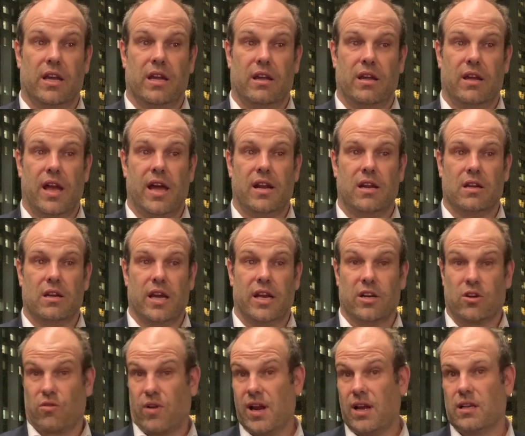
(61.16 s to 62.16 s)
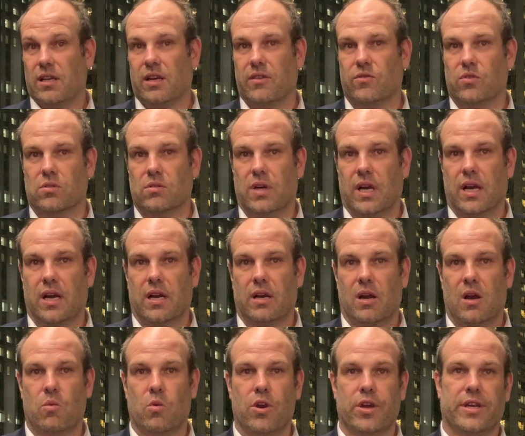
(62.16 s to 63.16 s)
at a ground level are
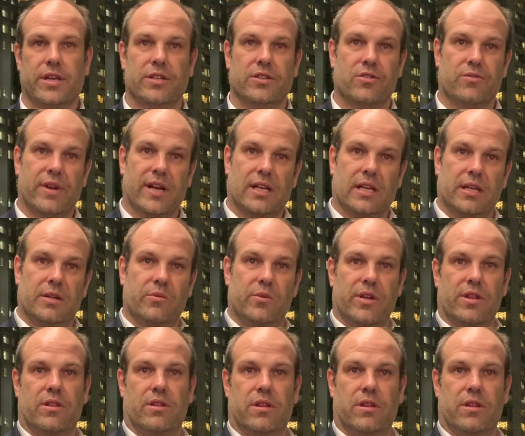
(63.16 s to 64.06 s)
working directly with